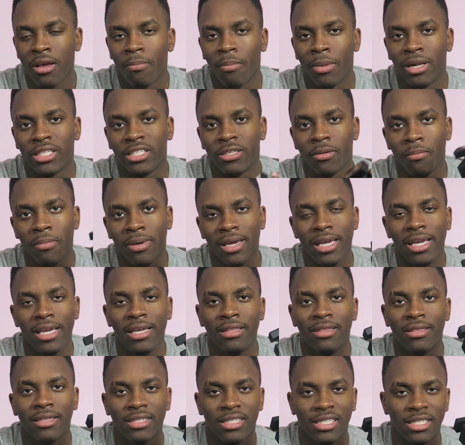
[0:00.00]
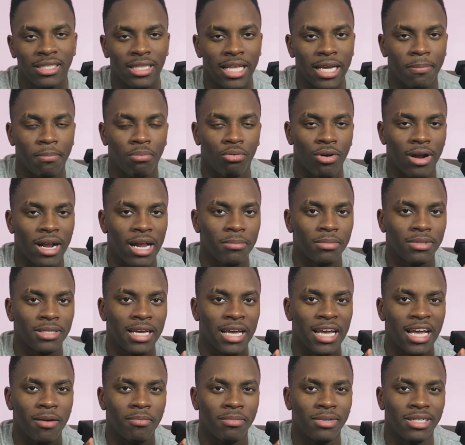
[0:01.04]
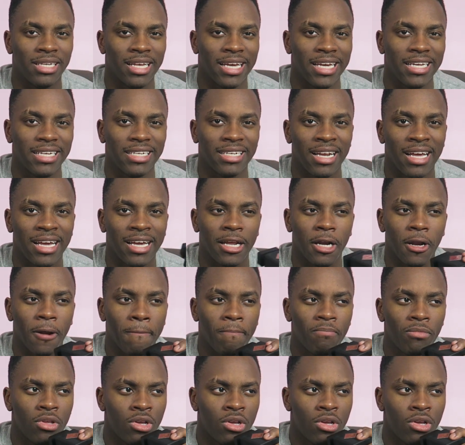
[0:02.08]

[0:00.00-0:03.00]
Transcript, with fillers: But to me, this is like prime time date night,